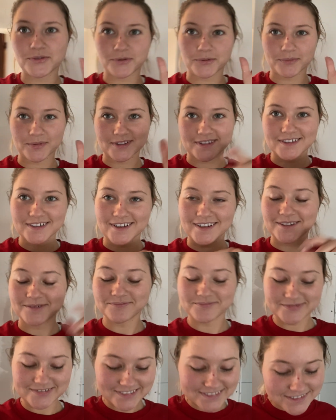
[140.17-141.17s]
room because you know,
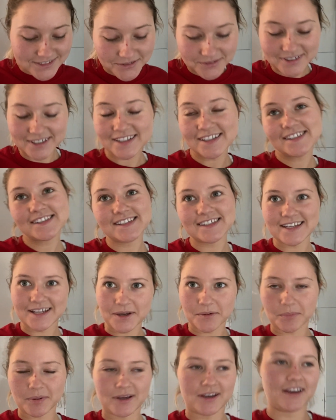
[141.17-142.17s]

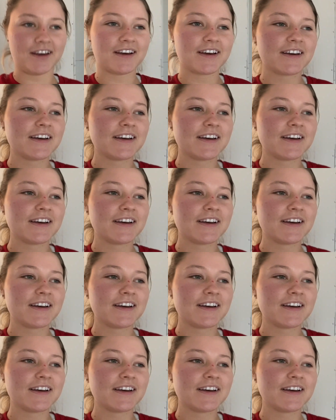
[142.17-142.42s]
sneak peek.